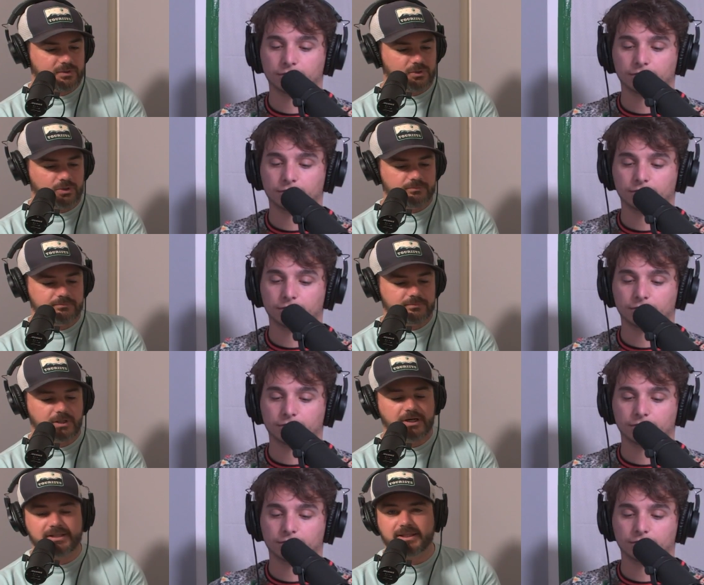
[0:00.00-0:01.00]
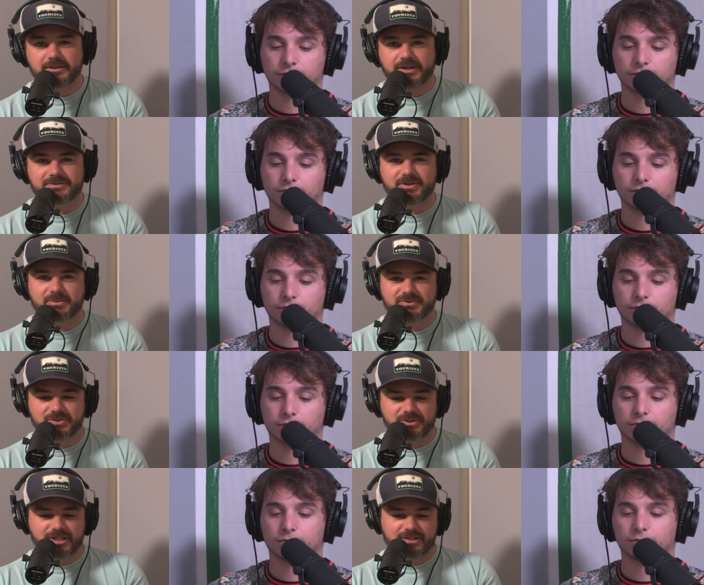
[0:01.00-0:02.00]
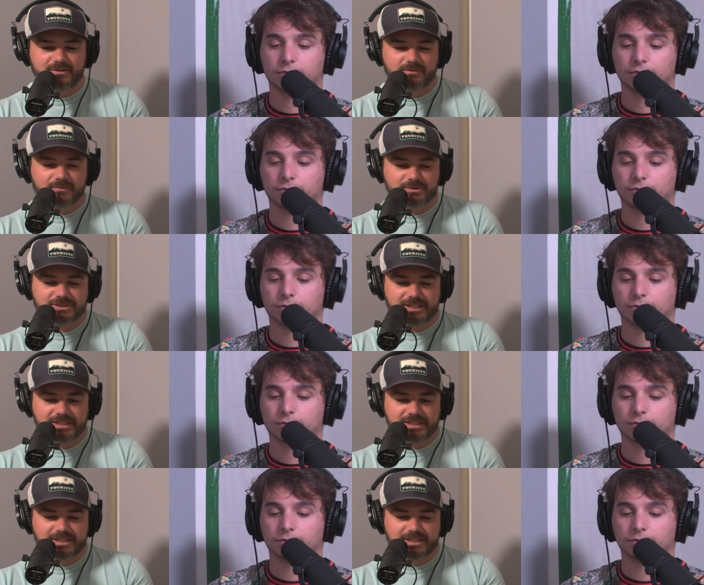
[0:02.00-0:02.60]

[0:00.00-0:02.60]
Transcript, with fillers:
Speaker 1: Cool. All right, thank you guys very much for tuning in. We'll